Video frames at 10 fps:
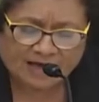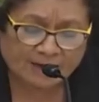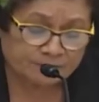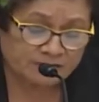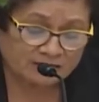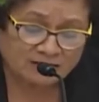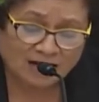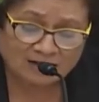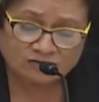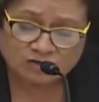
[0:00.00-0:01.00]
App
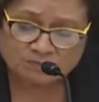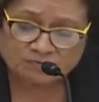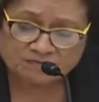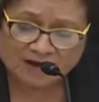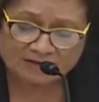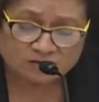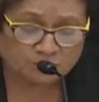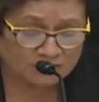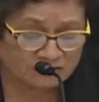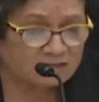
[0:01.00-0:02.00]
technology provides
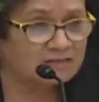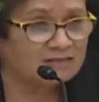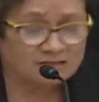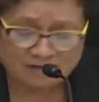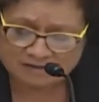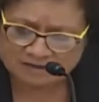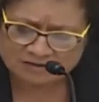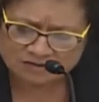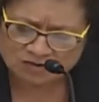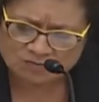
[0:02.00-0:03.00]
businesses and
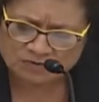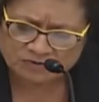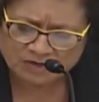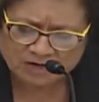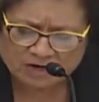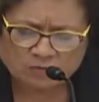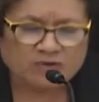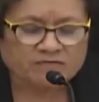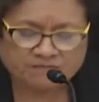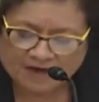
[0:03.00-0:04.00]
consumers
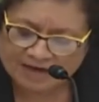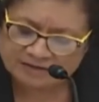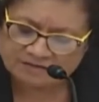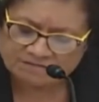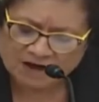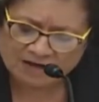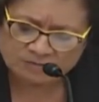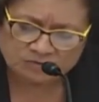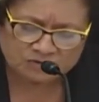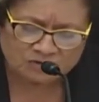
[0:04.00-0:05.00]
with fast,
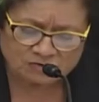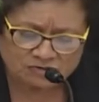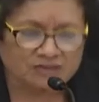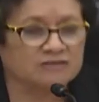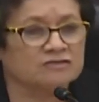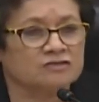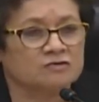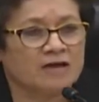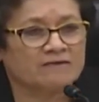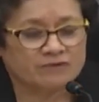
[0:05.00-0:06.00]
viable solutions
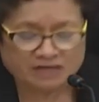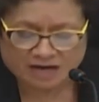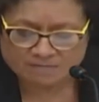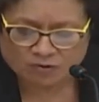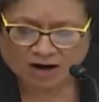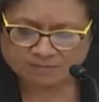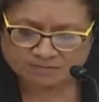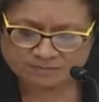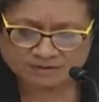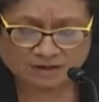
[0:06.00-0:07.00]
to everyday
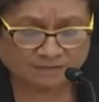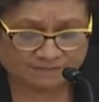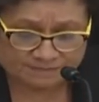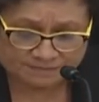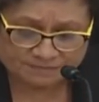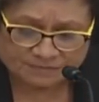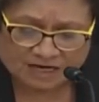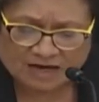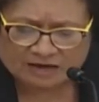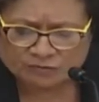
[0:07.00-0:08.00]
problems
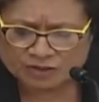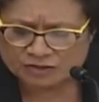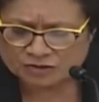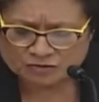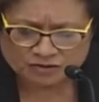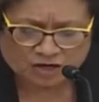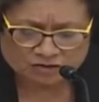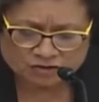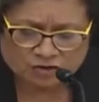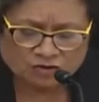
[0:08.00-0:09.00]
and research
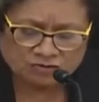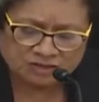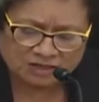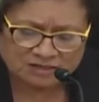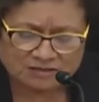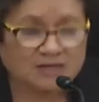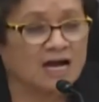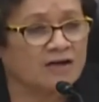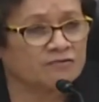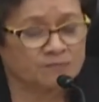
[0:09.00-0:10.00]
shows it is the
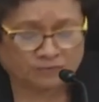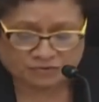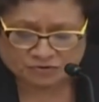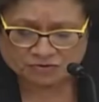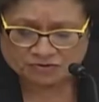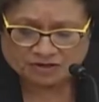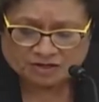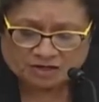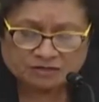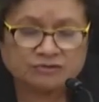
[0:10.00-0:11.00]
entrepreneur
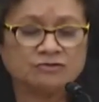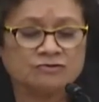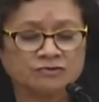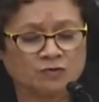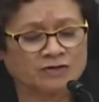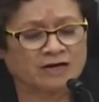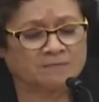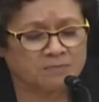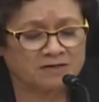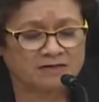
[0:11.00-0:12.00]
due to an
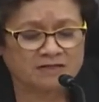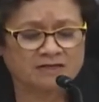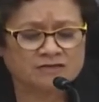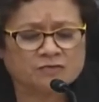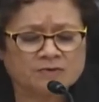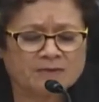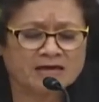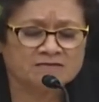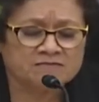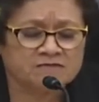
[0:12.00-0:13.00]
ability to
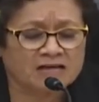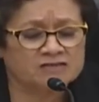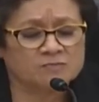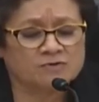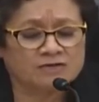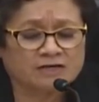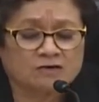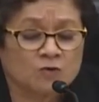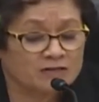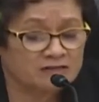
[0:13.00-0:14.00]
remain flexible in a
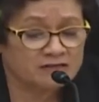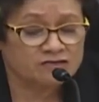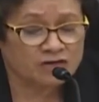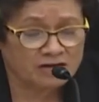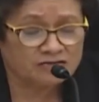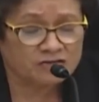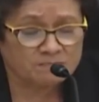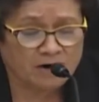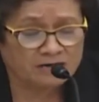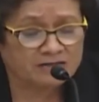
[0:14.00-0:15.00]
quickly changing
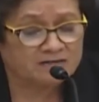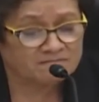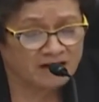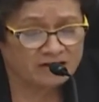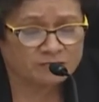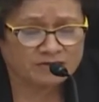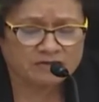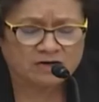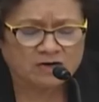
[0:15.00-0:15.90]
market environment